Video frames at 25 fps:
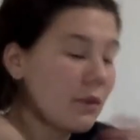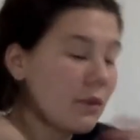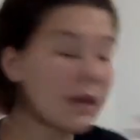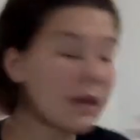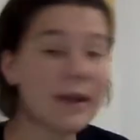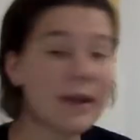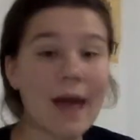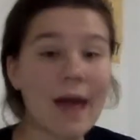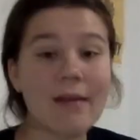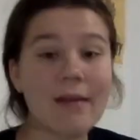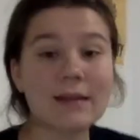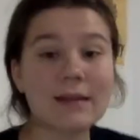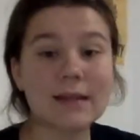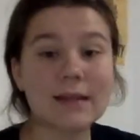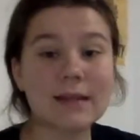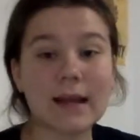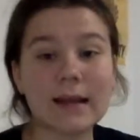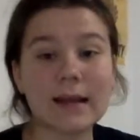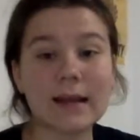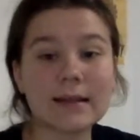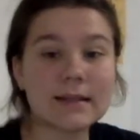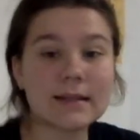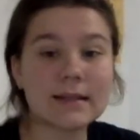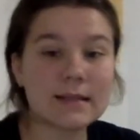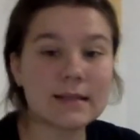now that it's getting
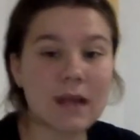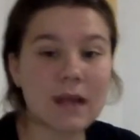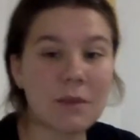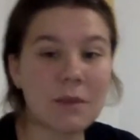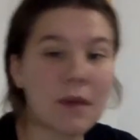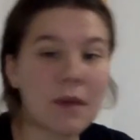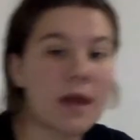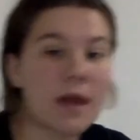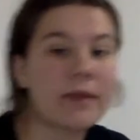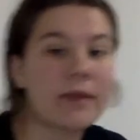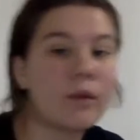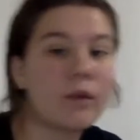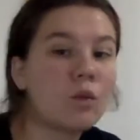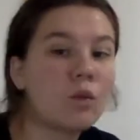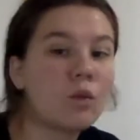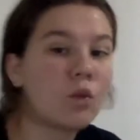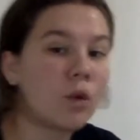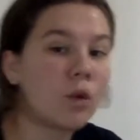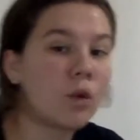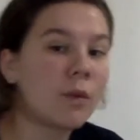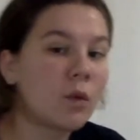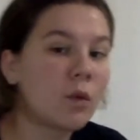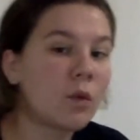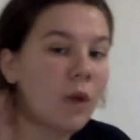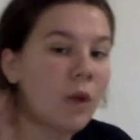into summer and the
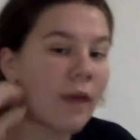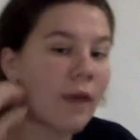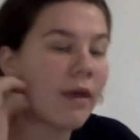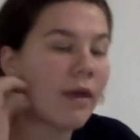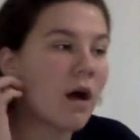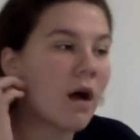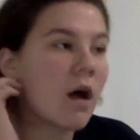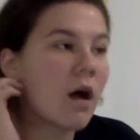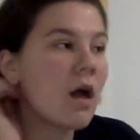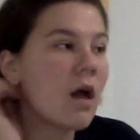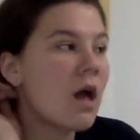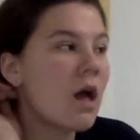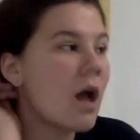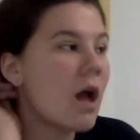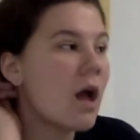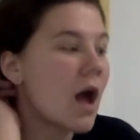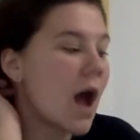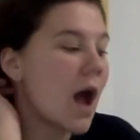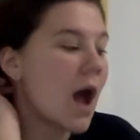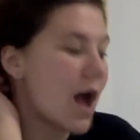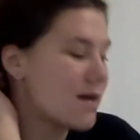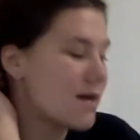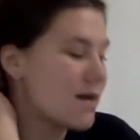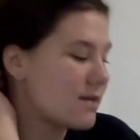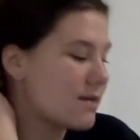warmer weather,
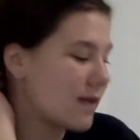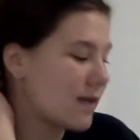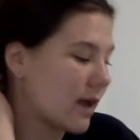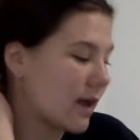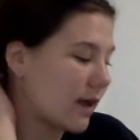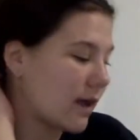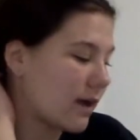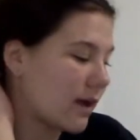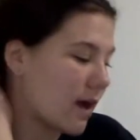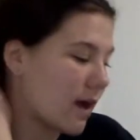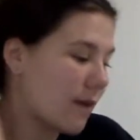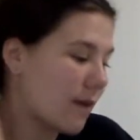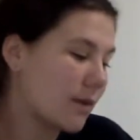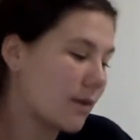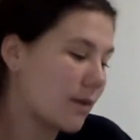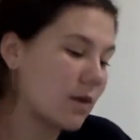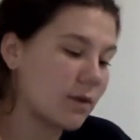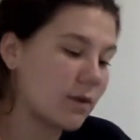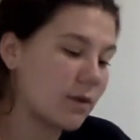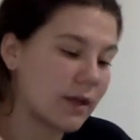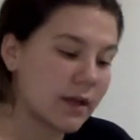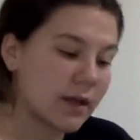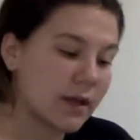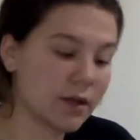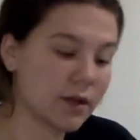I think I'm
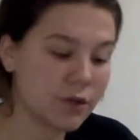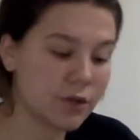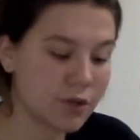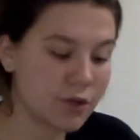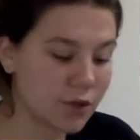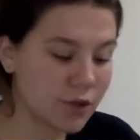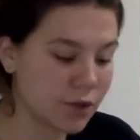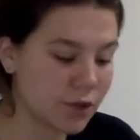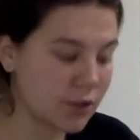going to